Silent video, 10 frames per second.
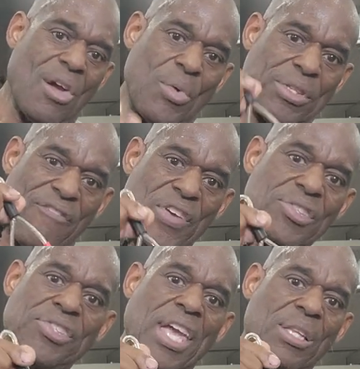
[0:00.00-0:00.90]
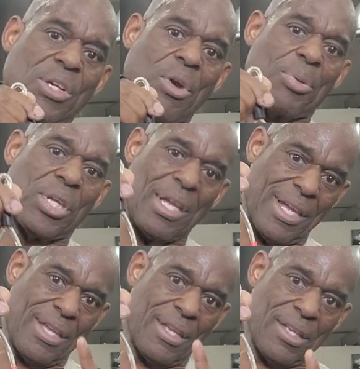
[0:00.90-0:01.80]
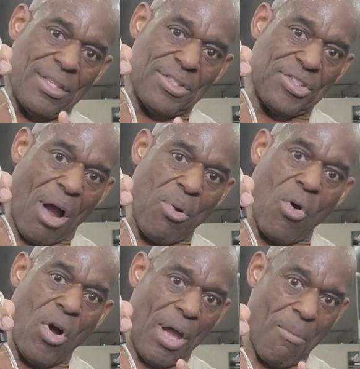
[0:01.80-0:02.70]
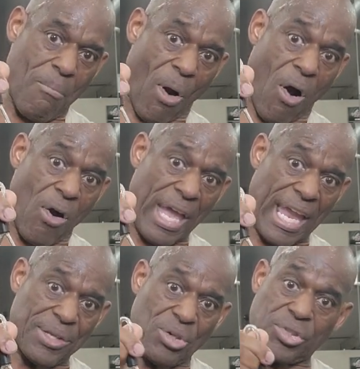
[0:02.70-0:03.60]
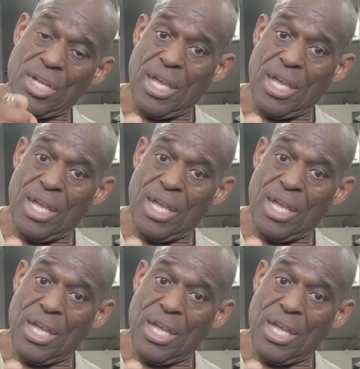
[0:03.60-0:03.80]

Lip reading: with the Vince Taylor grips. Double ball handles,